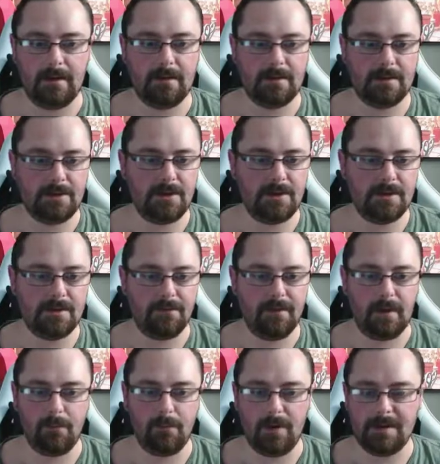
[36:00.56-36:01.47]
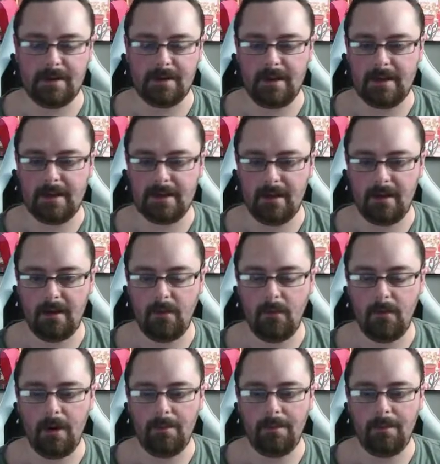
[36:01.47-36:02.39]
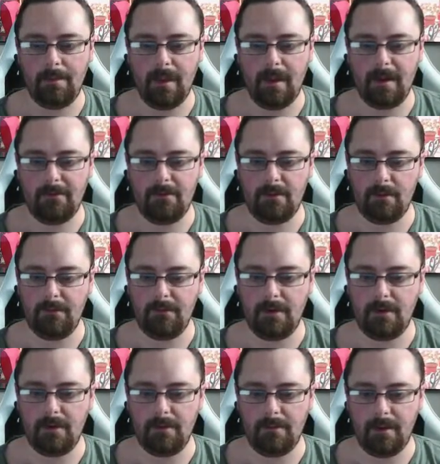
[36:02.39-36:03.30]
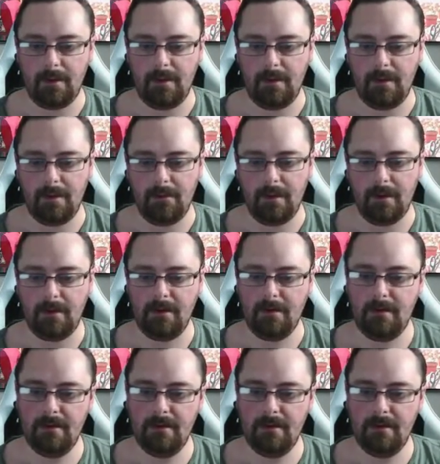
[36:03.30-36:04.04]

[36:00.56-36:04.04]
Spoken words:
Excuse the fingerprints, I need to wipe the plate after we've done, but there we go.